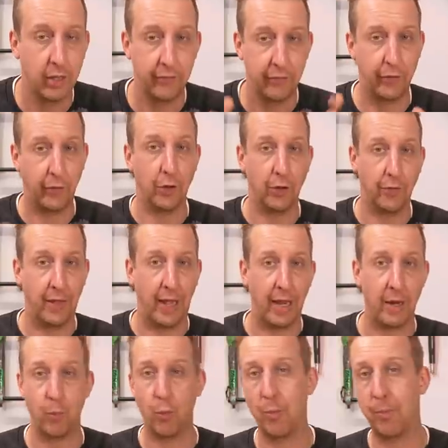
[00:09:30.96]
full on
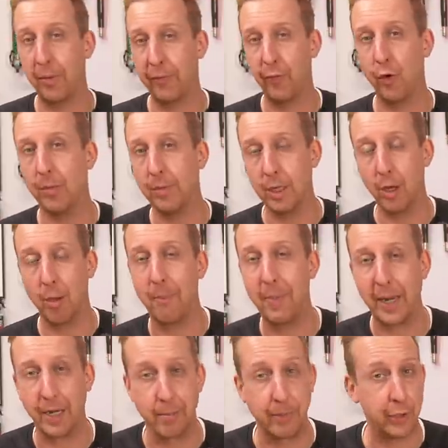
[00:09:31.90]
there will perform a lot
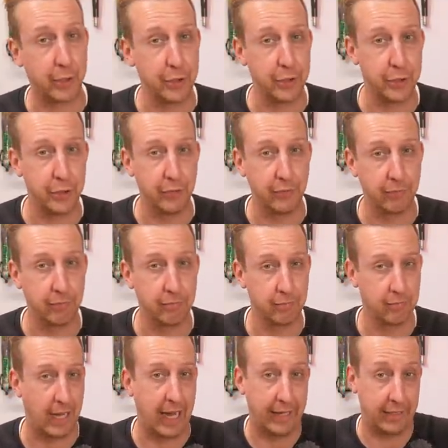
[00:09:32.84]
better because you've
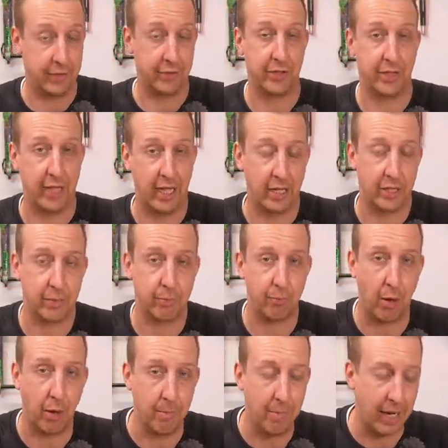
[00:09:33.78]
added to that
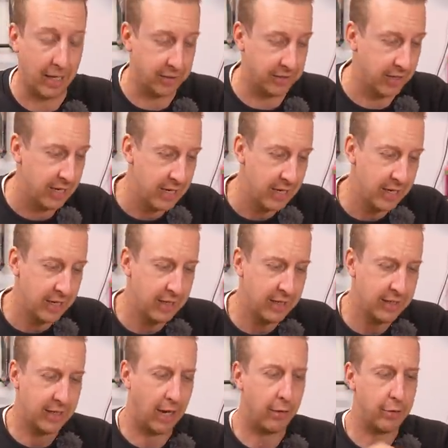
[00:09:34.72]
sprung mass.
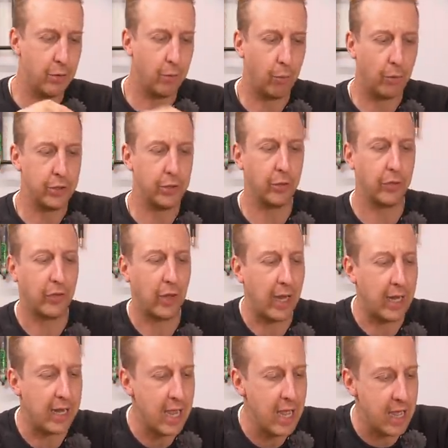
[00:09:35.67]
Now, you're, what you're
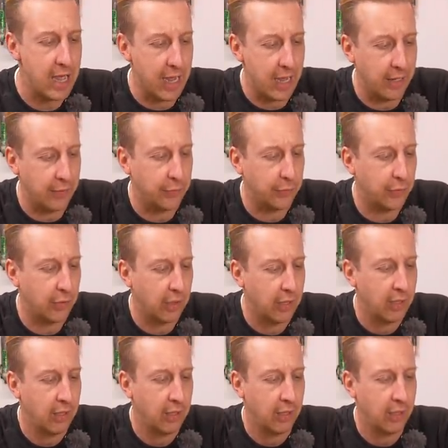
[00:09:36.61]
saying here is,
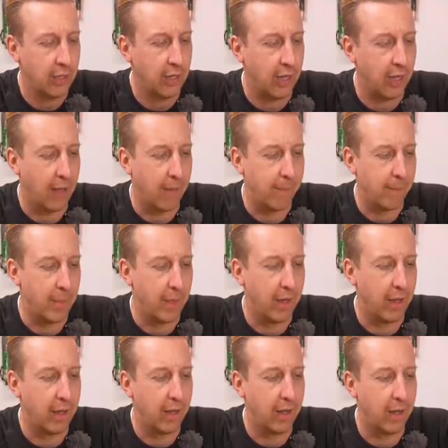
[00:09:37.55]
um,
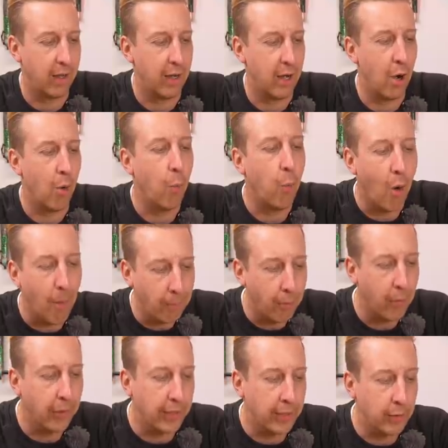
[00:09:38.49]
at
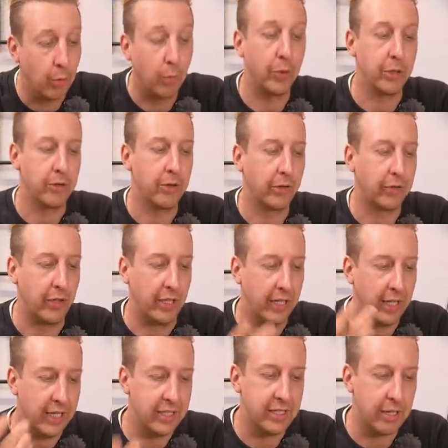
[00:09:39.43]
what point, or what you're
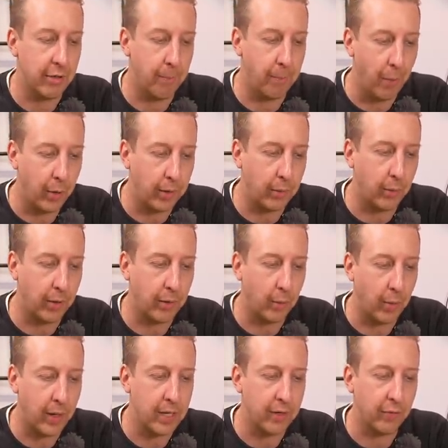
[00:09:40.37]
asking, is there a point where
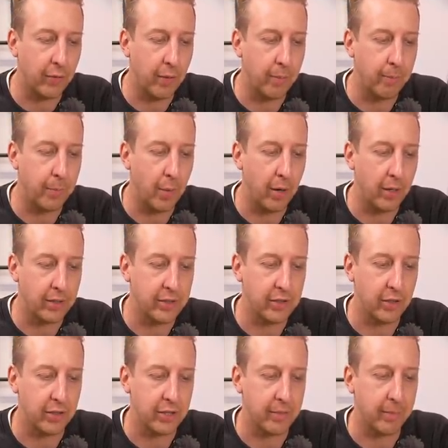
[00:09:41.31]
the weight of the bike
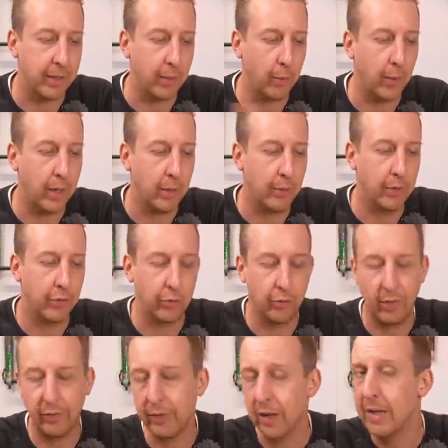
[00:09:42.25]
starts to make the weight of the
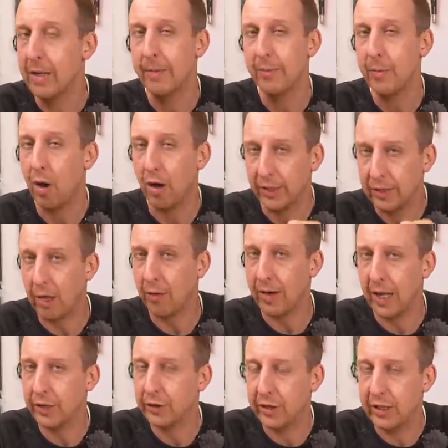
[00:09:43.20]
wheels relevant? I
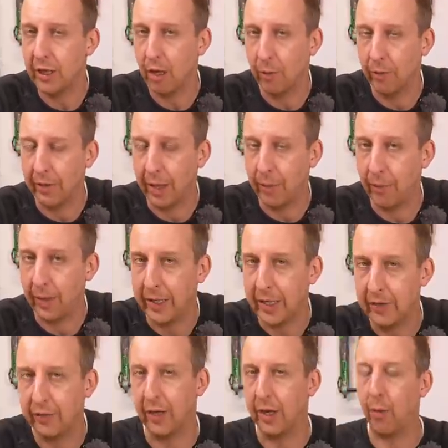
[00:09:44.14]
don't actually know what that weight
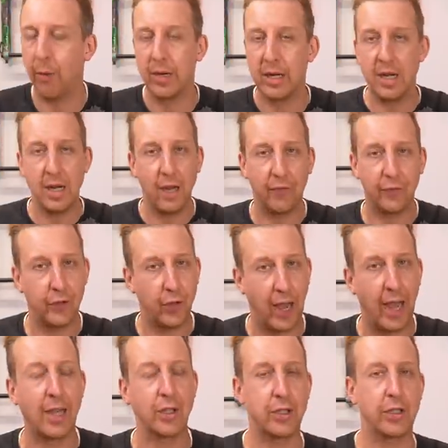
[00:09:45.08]
is, and I would love
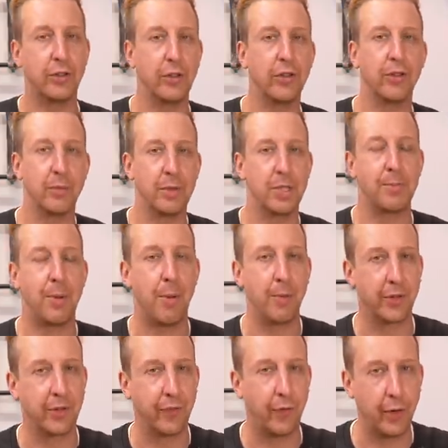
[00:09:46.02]
to actually do some
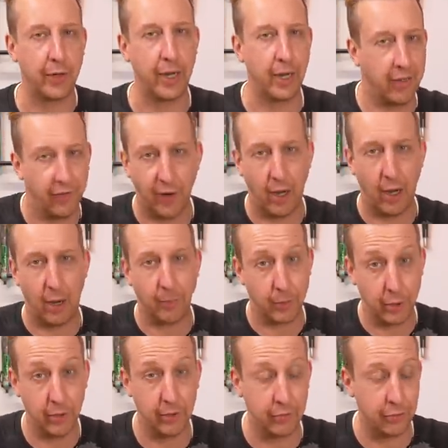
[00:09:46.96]
experiments to find out. And in fact,
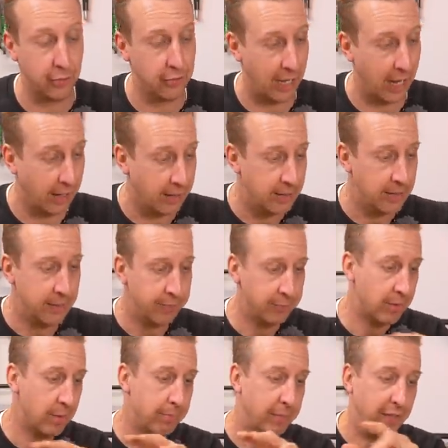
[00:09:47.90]
I'm gonna do that.
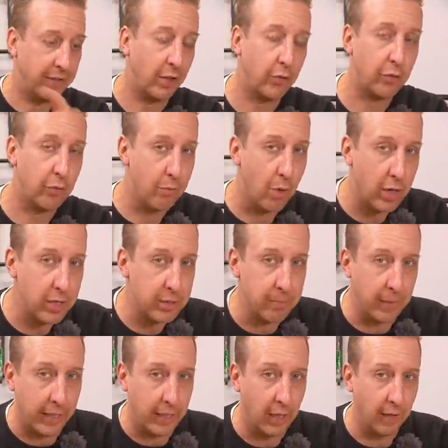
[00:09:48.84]
But it does remind
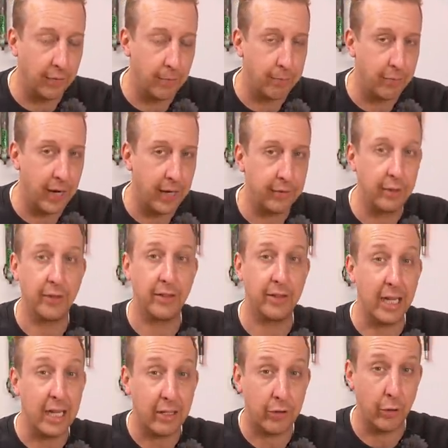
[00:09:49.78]
me of a brand
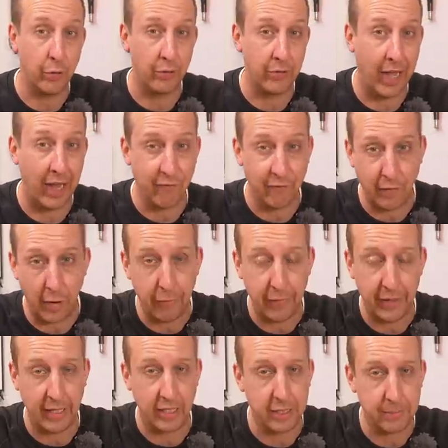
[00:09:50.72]
that did do that
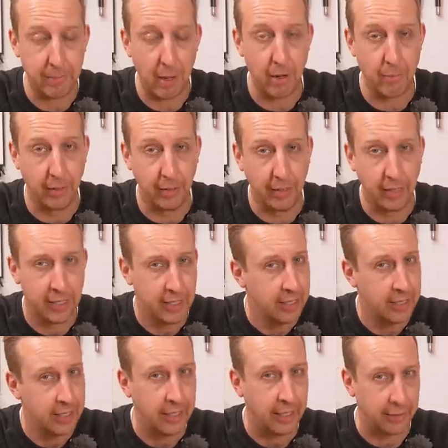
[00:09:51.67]
very experiment,
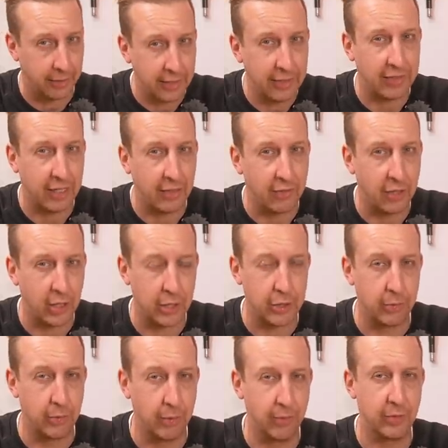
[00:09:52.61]
and I need to get in
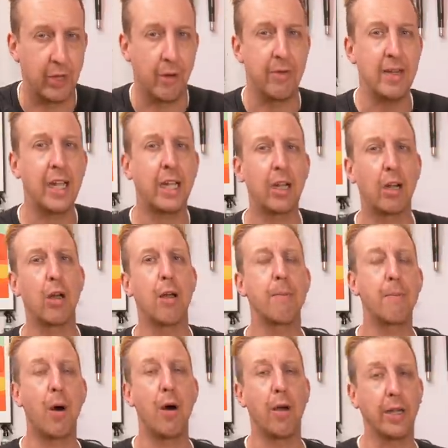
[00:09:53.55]
touch with them. So
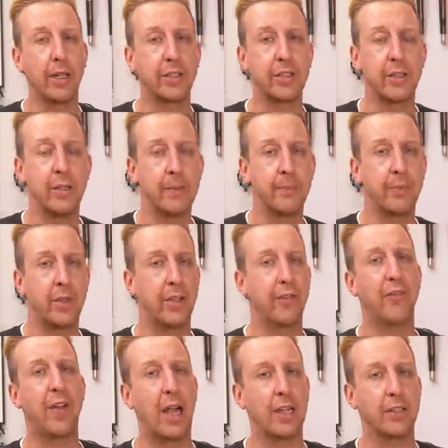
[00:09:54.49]
Nikolai Bikes
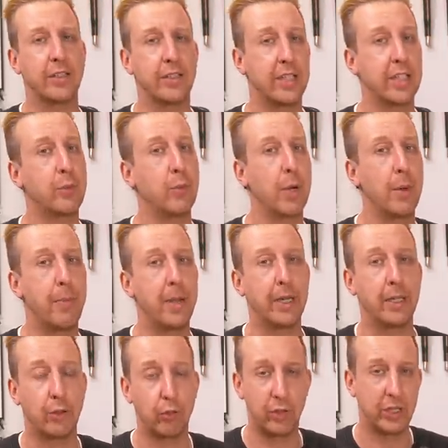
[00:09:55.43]
In fact, this will have
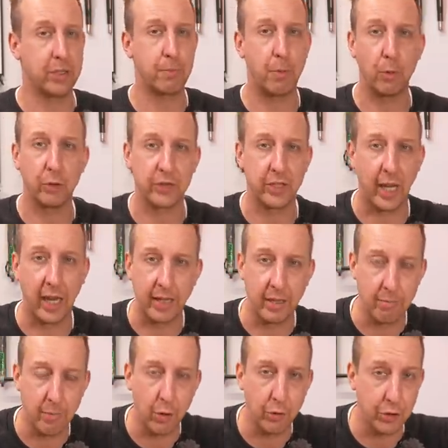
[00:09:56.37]
been Chris Porter
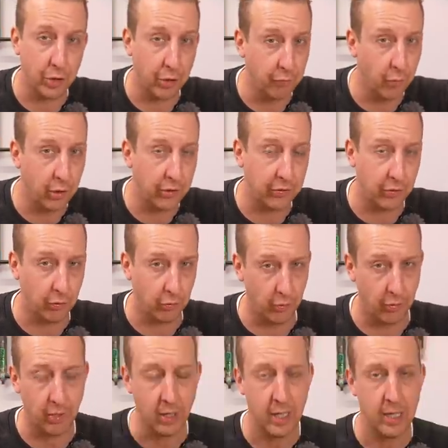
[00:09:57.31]
and the Mojo Rising
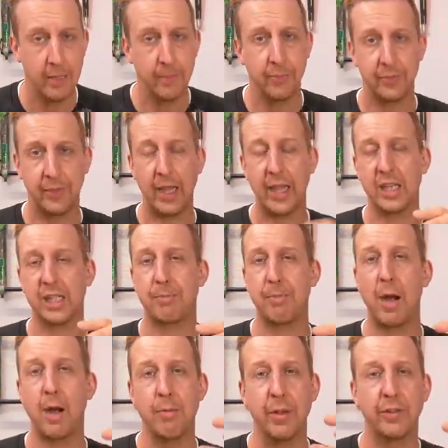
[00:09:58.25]
crew. They
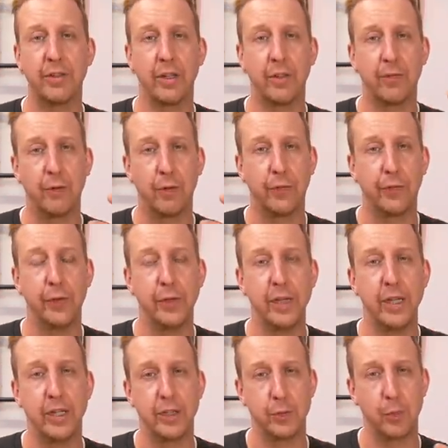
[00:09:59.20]
experimented for a few
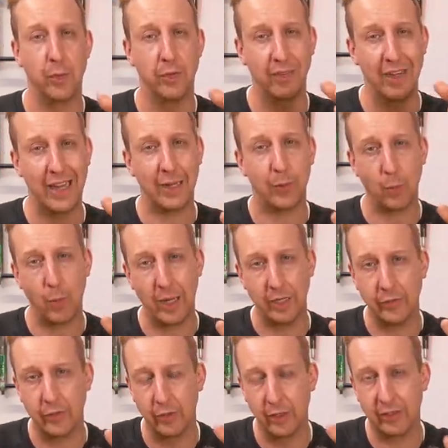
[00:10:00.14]
years with lead
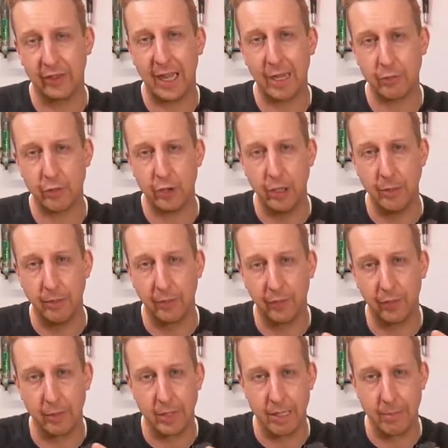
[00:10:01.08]
weights on the down tube
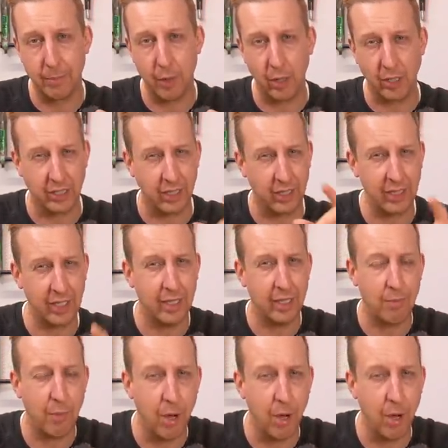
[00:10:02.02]
of some of their bikes. I think it